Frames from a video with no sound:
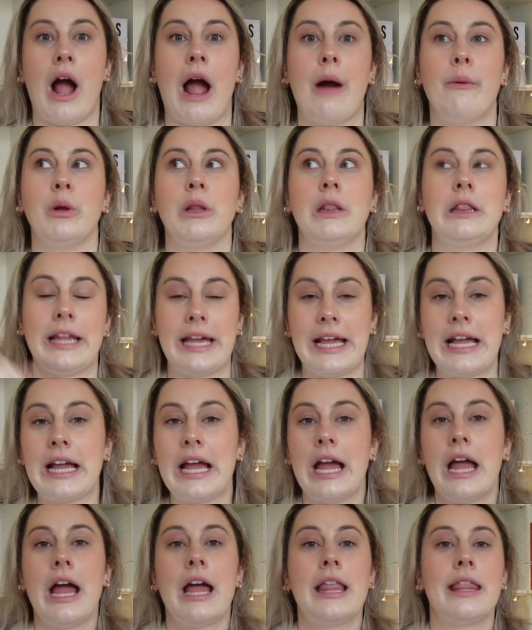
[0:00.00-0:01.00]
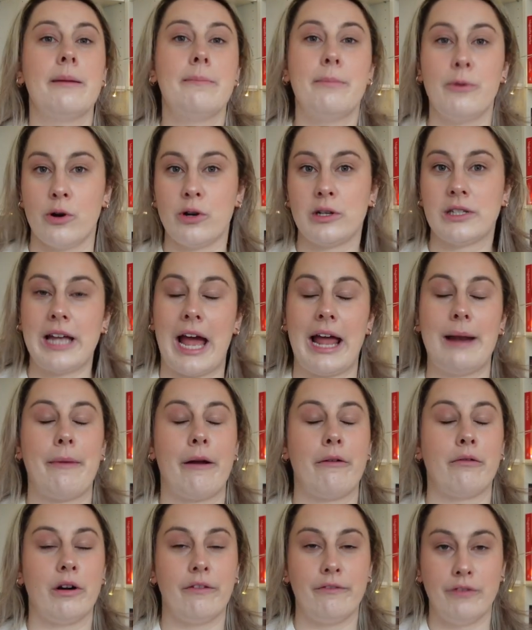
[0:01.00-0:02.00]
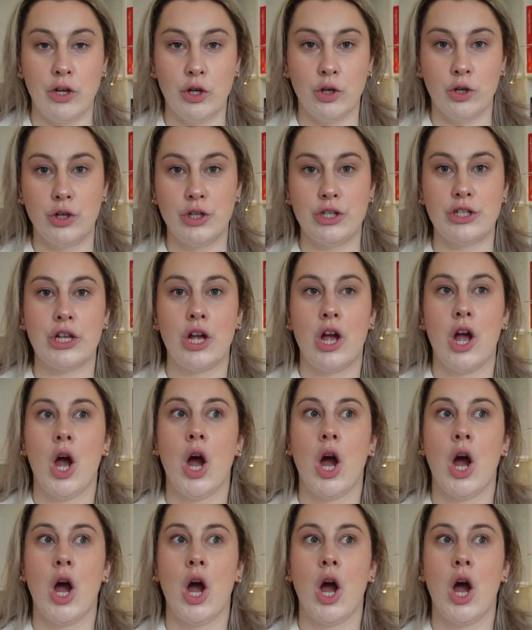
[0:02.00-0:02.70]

I will link the books and my reviews